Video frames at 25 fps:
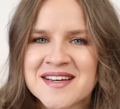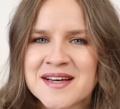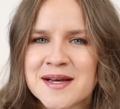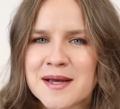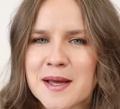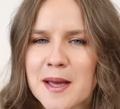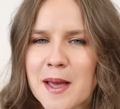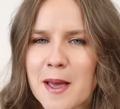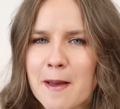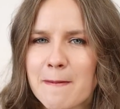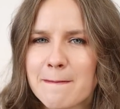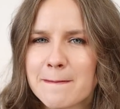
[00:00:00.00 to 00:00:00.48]

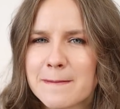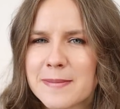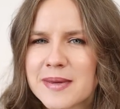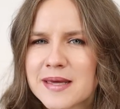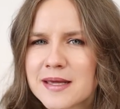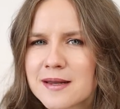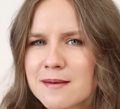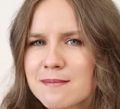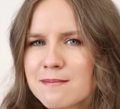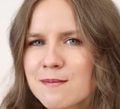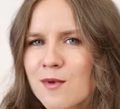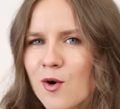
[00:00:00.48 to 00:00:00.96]
a
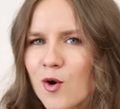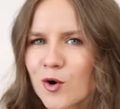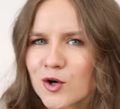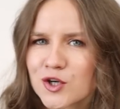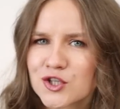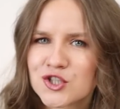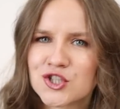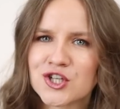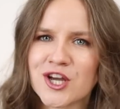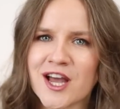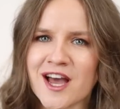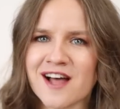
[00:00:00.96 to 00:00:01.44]
bit more
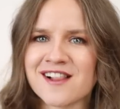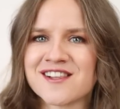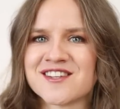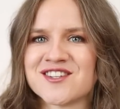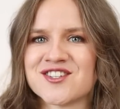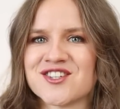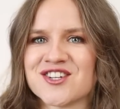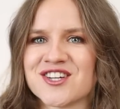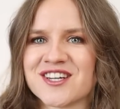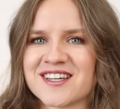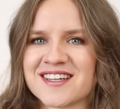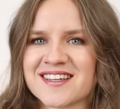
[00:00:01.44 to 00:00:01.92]

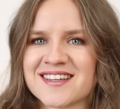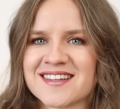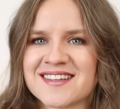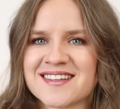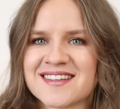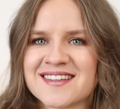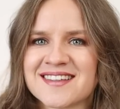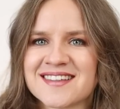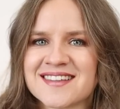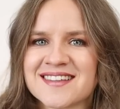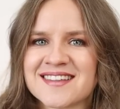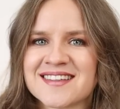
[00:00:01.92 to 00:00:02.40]
challenging.
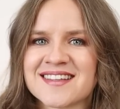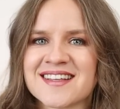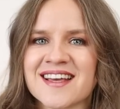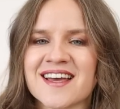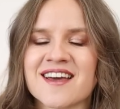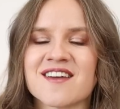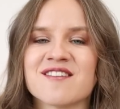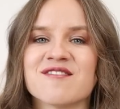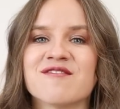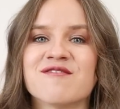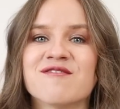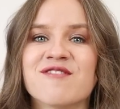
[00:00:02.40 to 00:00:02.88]

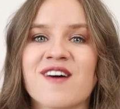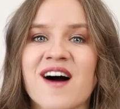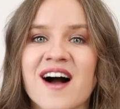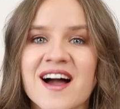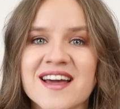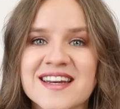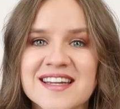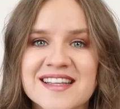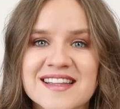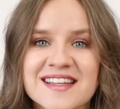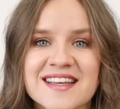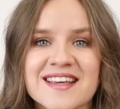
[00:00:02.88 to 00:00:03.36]
And
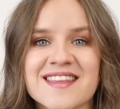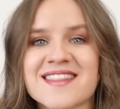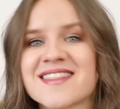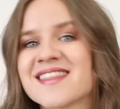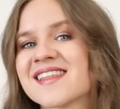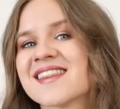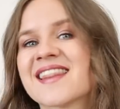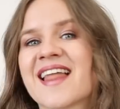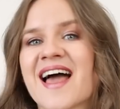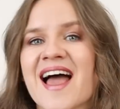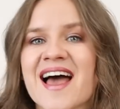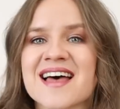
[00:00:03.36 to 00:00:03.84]
finally, the
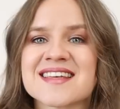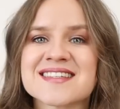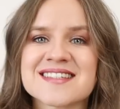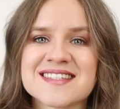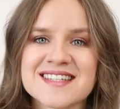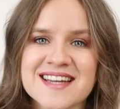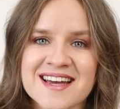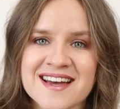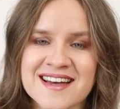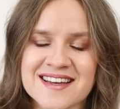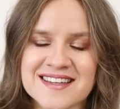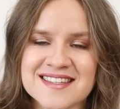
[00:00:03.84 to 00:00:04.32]
last
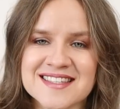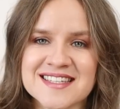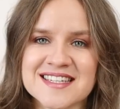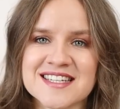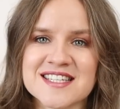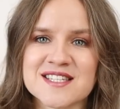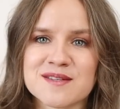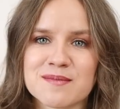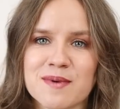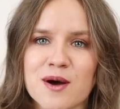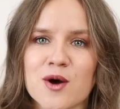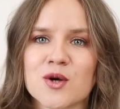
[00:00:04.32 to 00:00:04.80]
text is
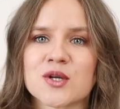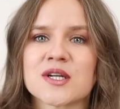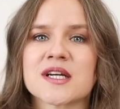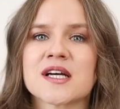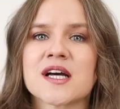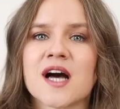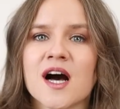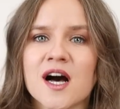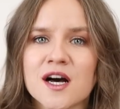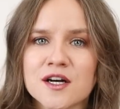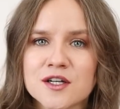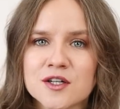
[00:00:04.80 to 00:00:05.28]
about
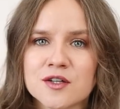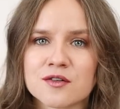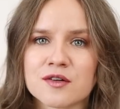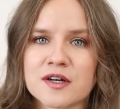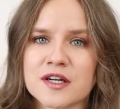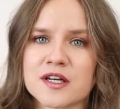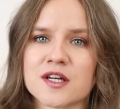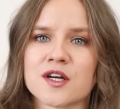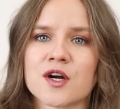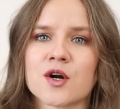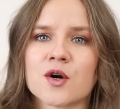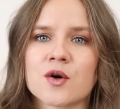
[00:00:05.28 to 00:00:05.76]

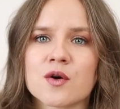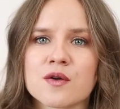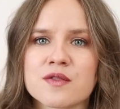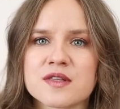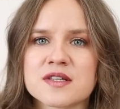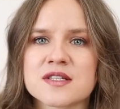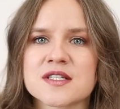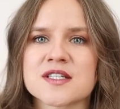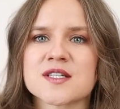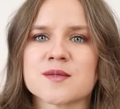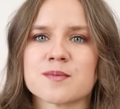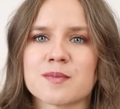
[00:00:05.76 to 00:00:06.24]
conquering Earth's
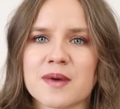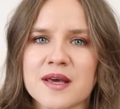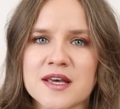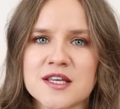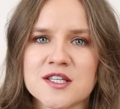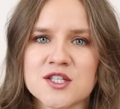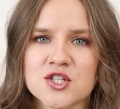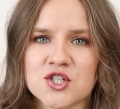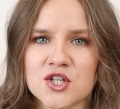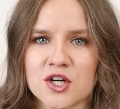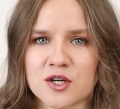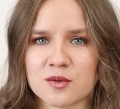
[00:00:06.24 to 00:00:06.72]
space
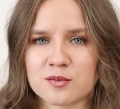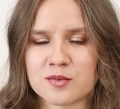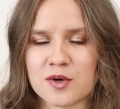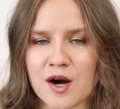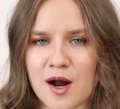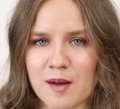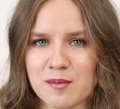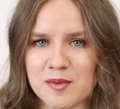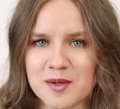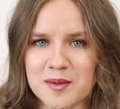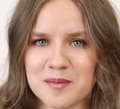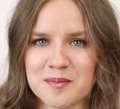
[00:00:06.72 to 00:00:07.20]
junk
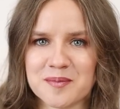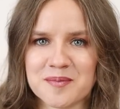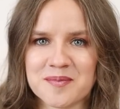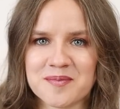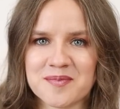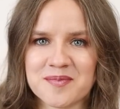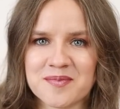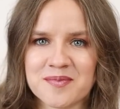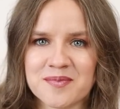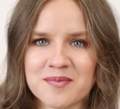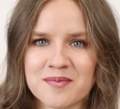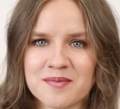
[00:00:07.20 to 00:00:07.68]
problem.
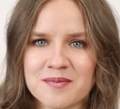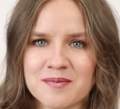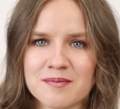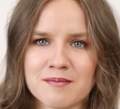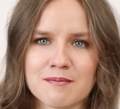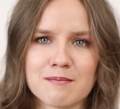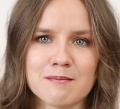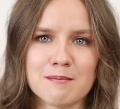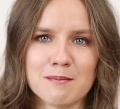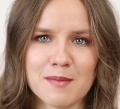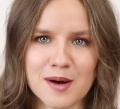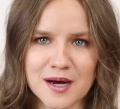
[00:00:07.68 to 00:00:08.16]

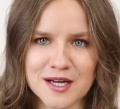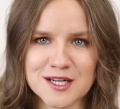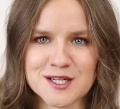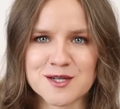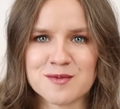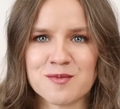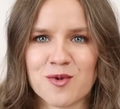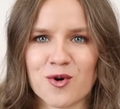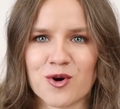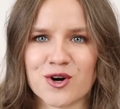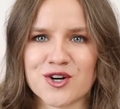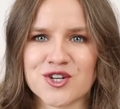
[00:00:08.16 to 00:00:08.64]
Much
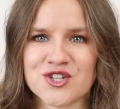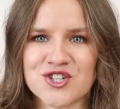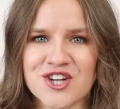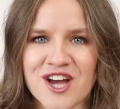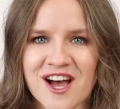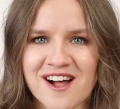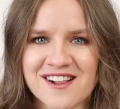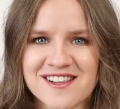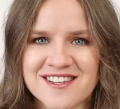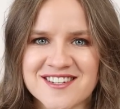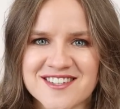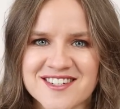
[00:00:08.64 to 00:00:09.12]
more
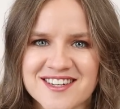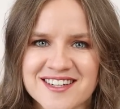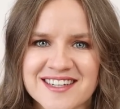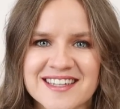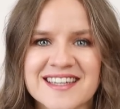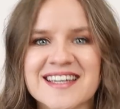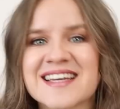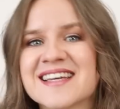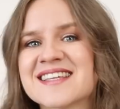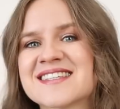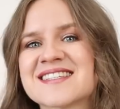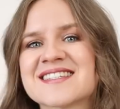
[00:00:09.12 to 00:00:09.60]
challenging,
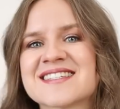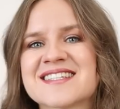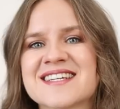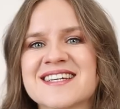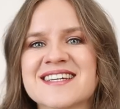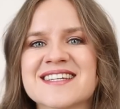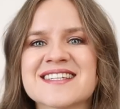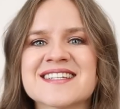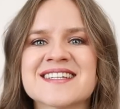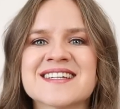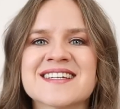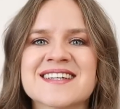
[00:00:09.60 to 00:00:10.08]
isn't
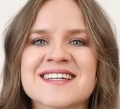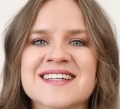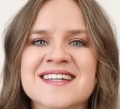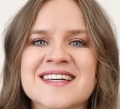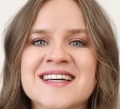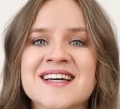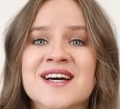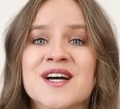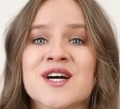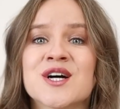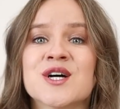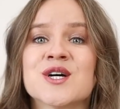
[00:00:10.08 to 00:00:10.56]
it?
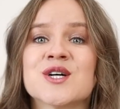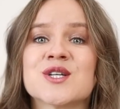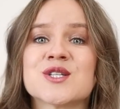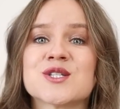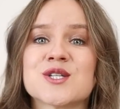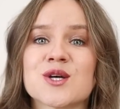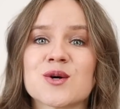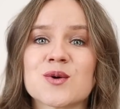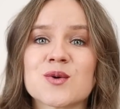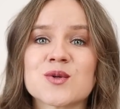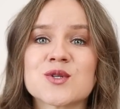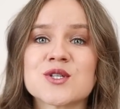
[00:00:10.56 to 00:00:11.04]

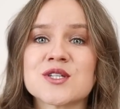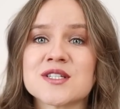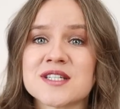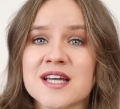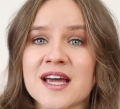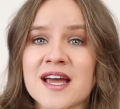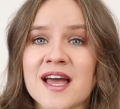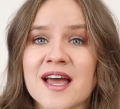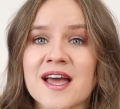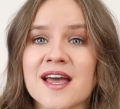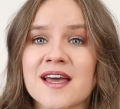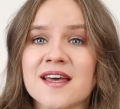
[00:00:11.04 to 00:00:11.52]
So
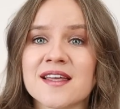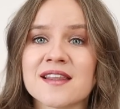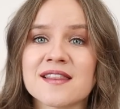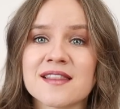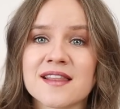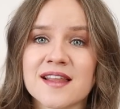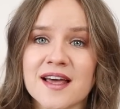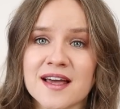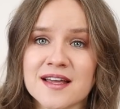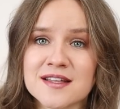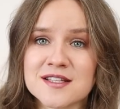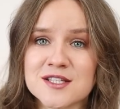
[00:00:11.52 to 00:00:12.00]
today,
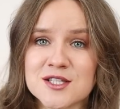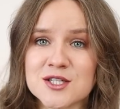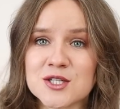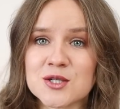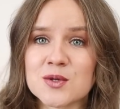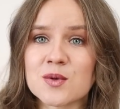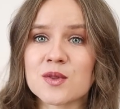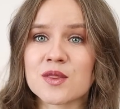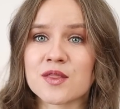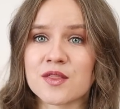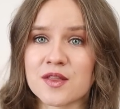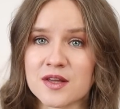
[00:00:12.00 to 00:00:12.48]
let's
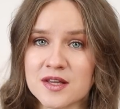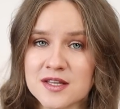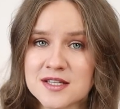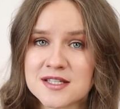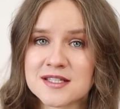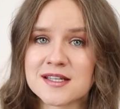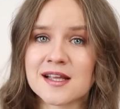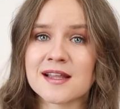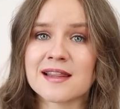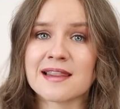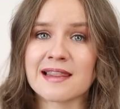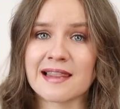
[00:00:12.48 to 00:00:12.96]
do this
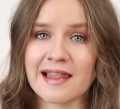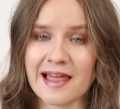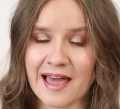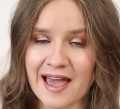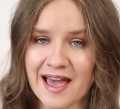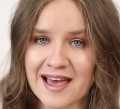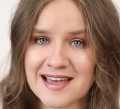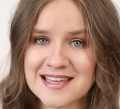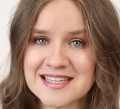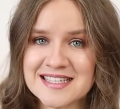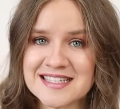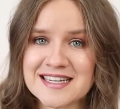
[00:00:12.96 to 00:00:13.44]

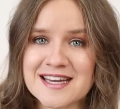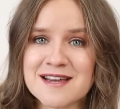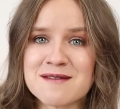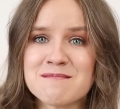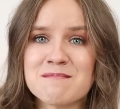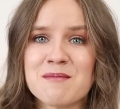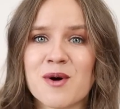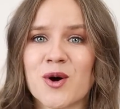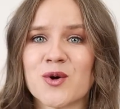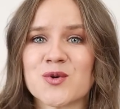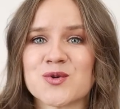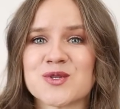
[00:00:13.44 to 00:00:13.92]
last and
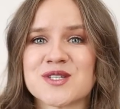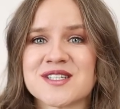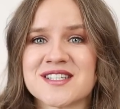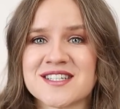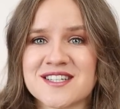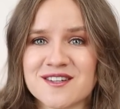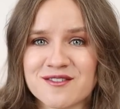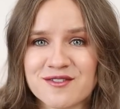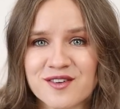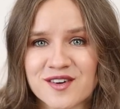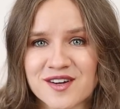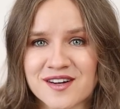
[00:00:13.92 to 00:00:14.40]
most
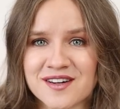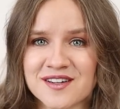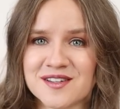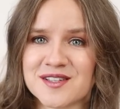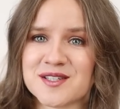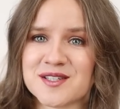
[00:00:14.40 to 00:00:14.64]
difficult